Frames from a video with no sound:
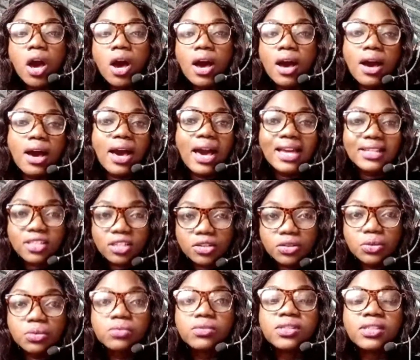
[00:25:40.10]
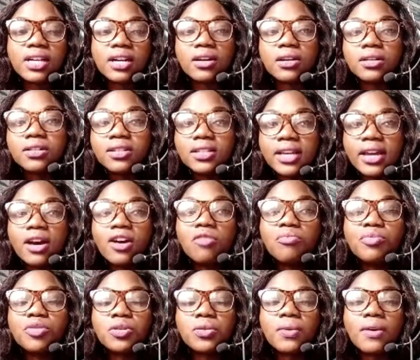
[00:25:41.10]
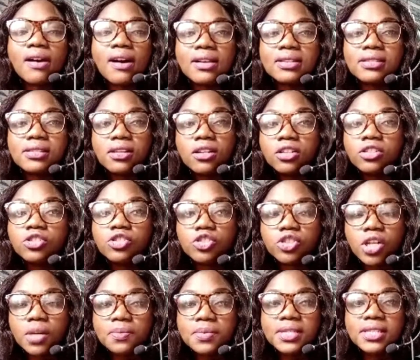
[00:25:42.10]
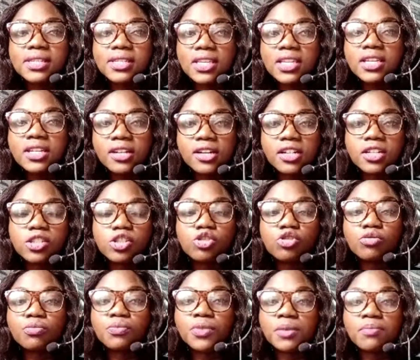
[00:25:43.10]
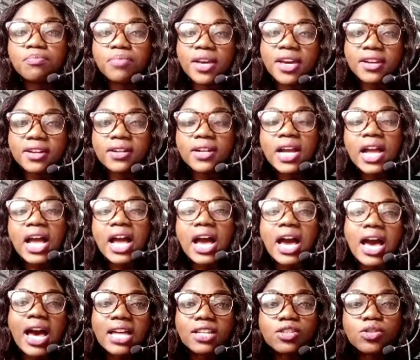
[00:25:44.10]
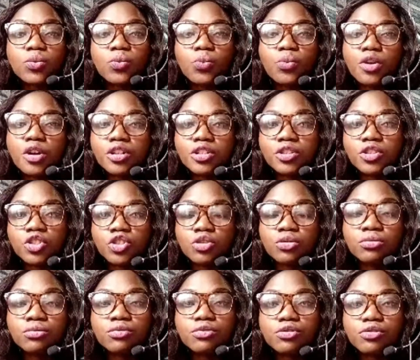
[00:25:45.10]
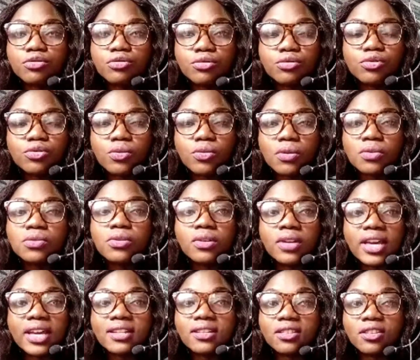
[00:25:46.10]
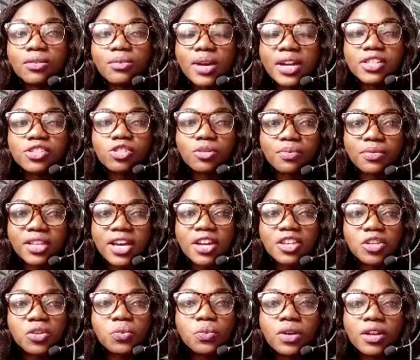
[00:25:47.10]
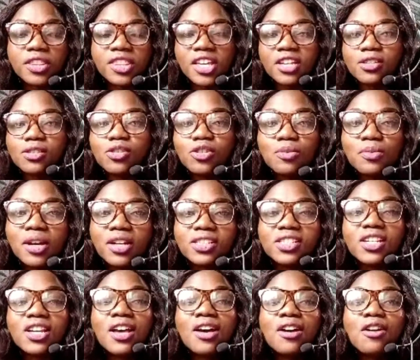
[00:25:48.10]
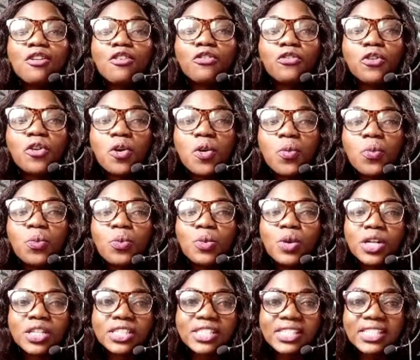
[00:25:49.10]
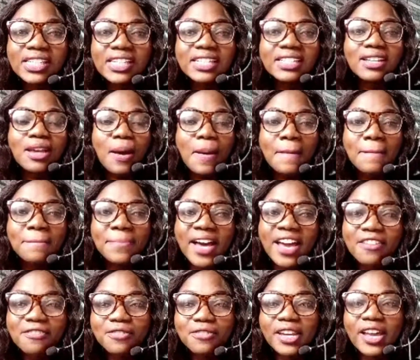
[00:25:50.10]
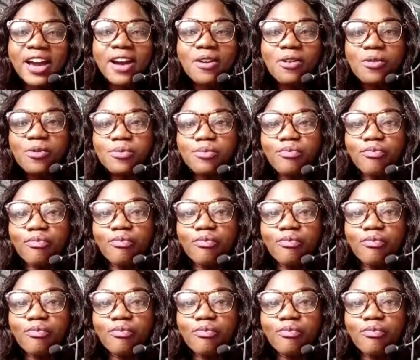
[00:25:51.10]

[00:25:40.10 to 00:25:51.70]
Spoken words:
articles that could help you as a job seeker to be better at what you do, to also get the right job that you want. Thank you so much for watching. Bye for now.